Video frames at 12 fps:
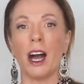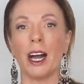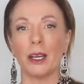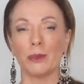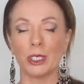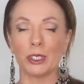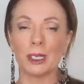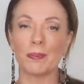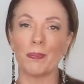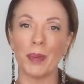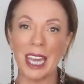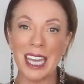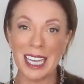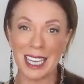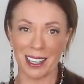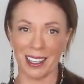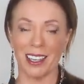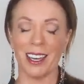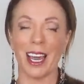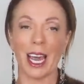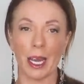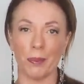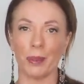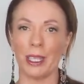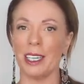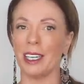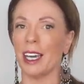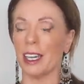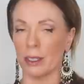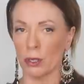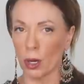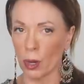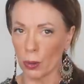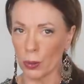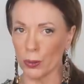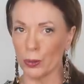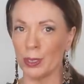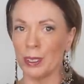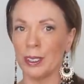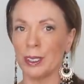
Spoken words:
I was just being happy and whole